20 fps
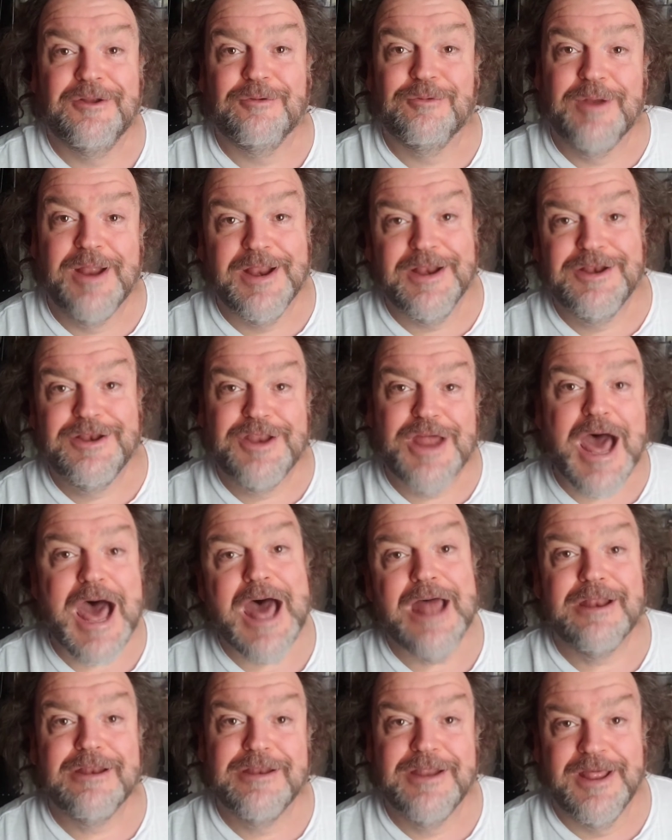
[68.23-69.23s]
a red
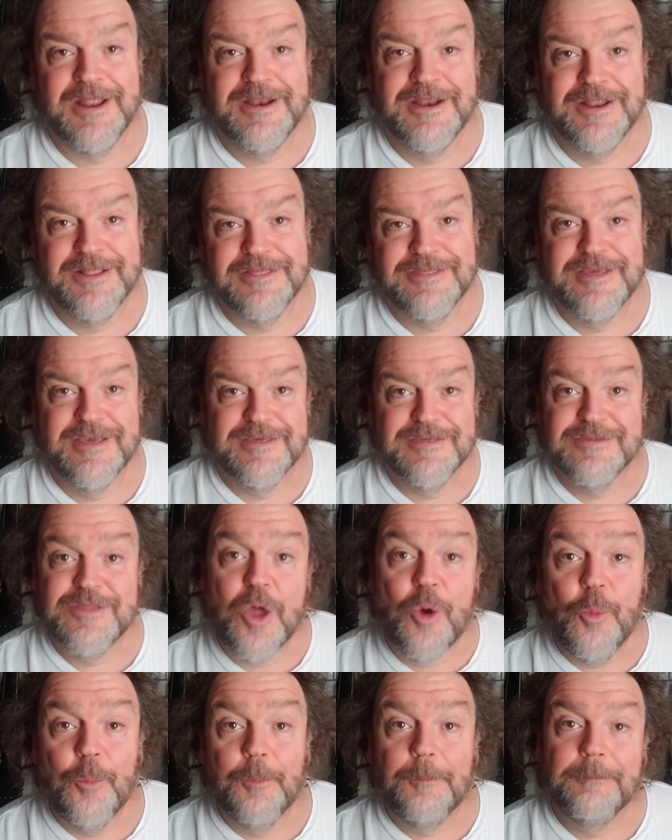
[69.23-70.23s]
dot, and it says,
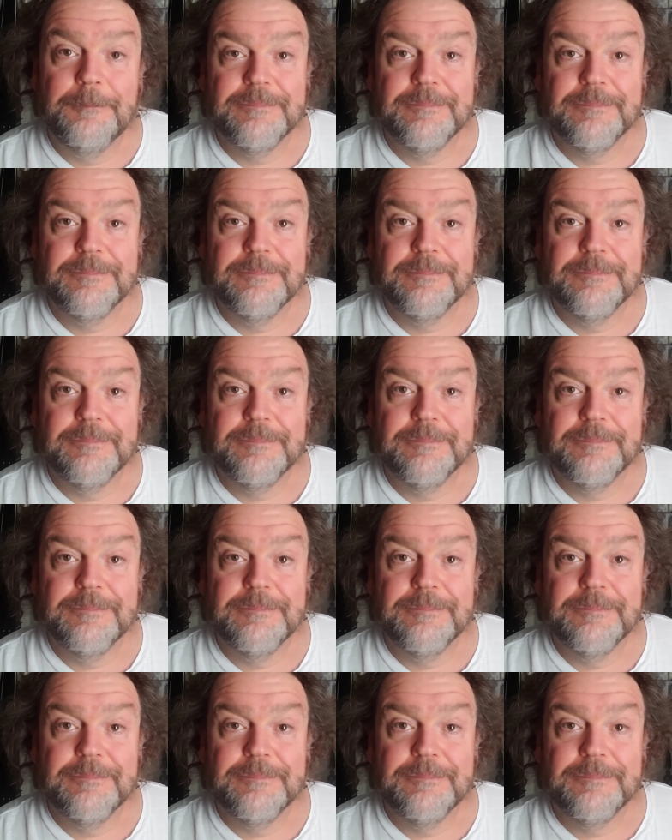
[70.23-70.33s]
nope,